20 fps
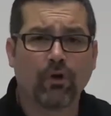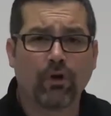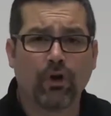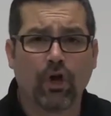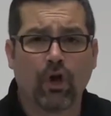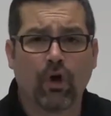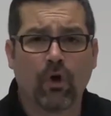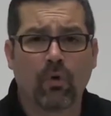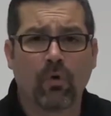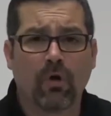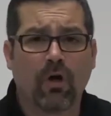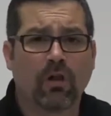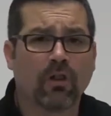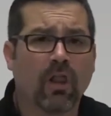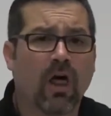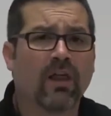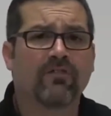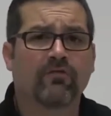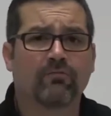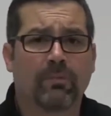know, a
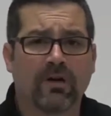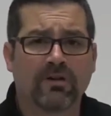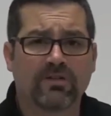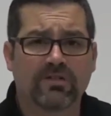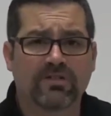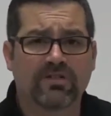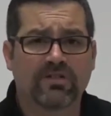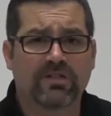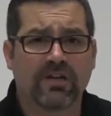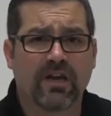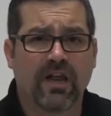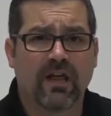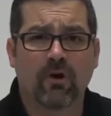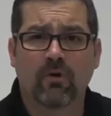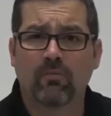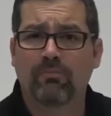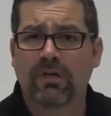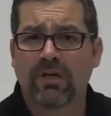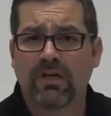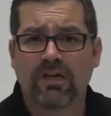lot of budgets today are
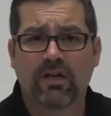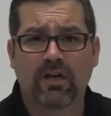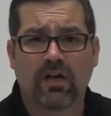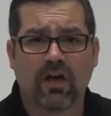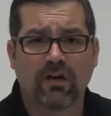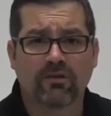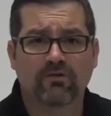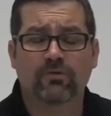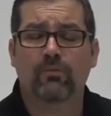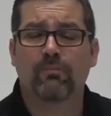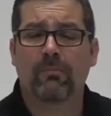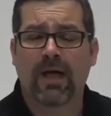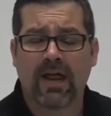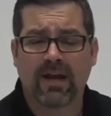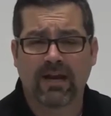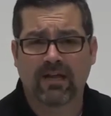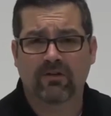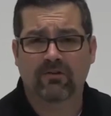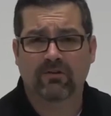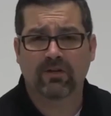being cut
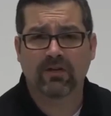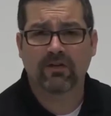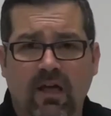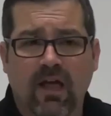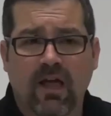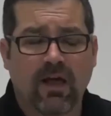dramatically.